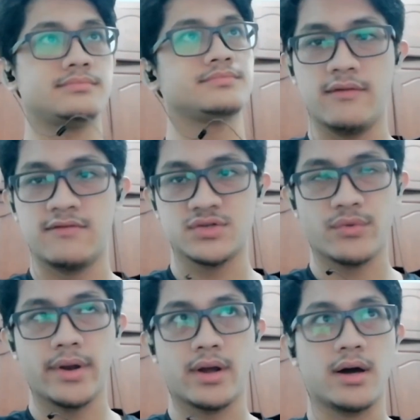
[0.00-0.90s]
The first
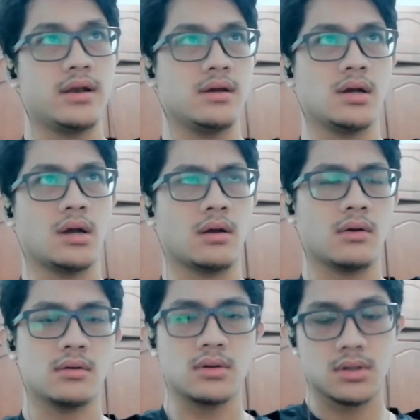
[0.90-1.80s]
one are the
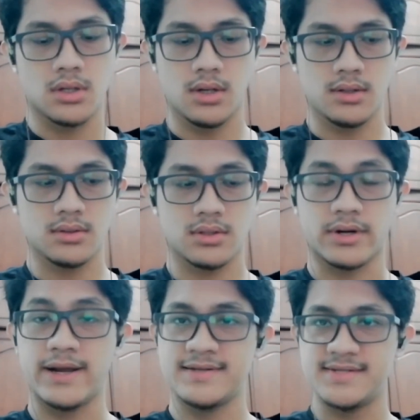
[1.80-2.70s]

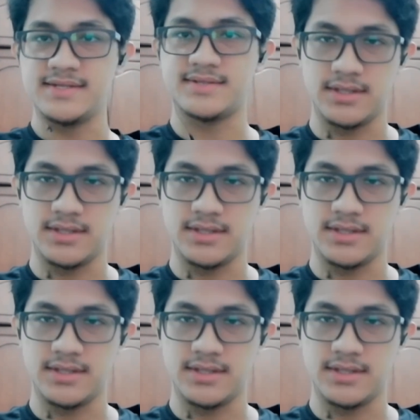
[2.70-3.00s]
crisis